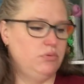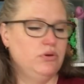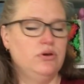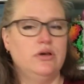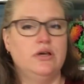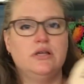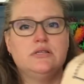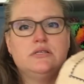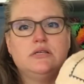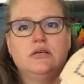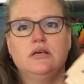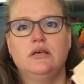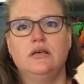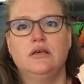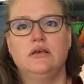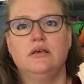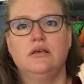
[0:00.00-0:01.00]
put
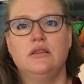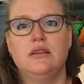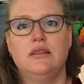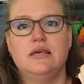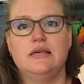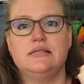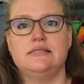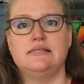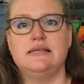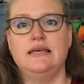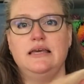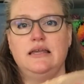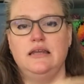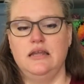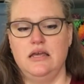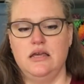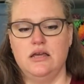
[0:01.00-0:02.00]
this
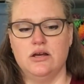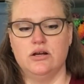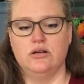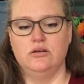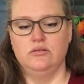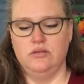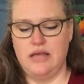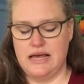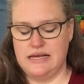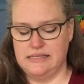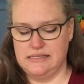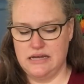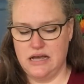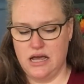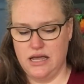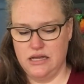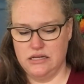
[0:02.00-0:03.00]
in here last
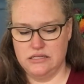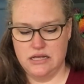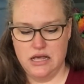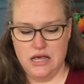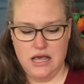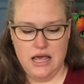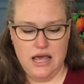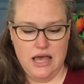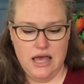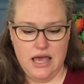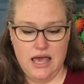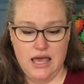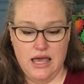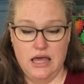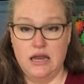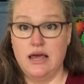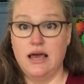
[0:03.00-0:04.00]
night,
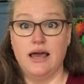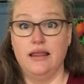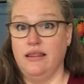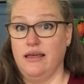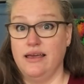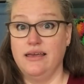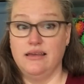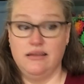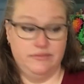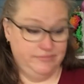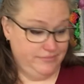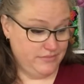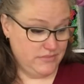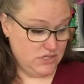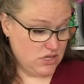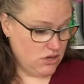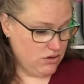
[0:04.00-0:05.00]
and I like it.
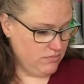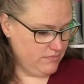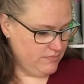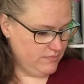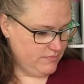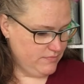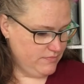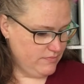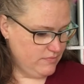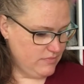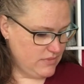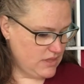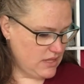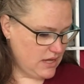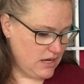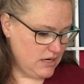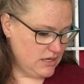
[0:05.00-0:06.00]
So
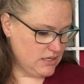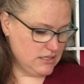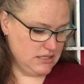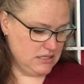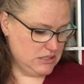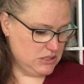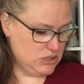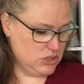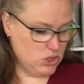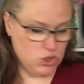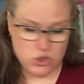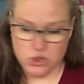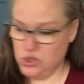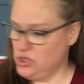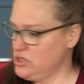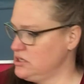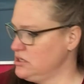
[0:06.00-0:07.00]
that is
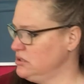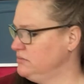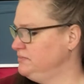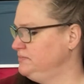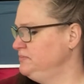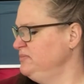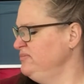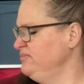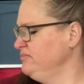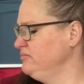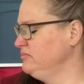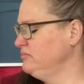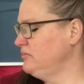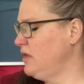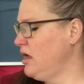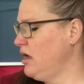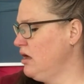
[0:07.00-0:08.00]
good.
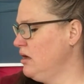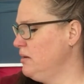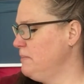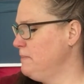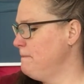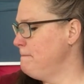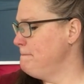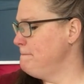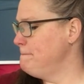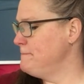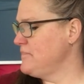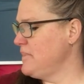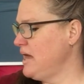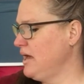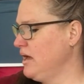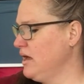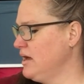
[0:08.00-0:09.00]

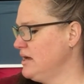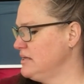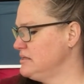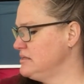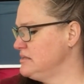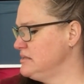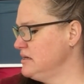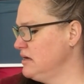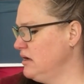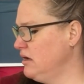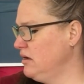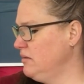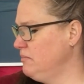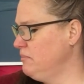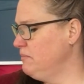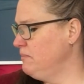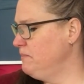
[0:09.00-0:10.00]
I got
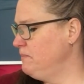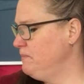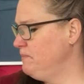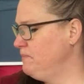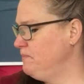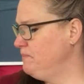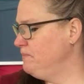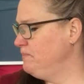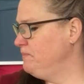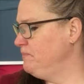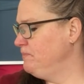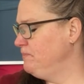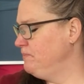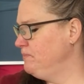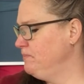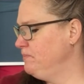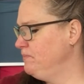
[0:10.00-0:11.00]
some
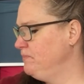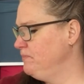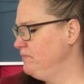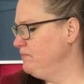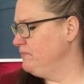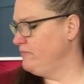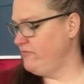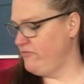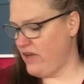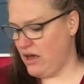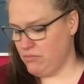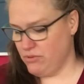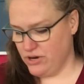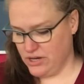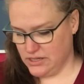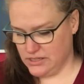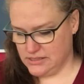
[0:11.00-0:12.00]

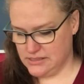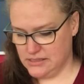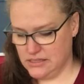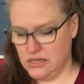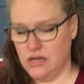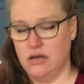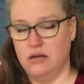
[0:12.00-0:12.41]
fabrics.